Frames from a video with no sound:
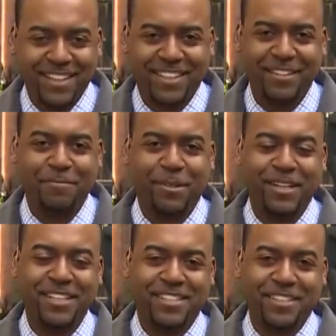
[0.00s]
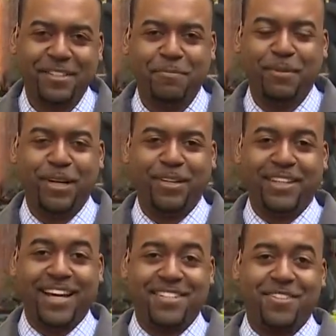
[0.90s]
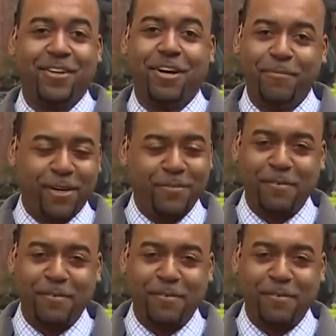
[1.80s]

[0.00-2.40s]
Good morning to you both. Yes, so all morning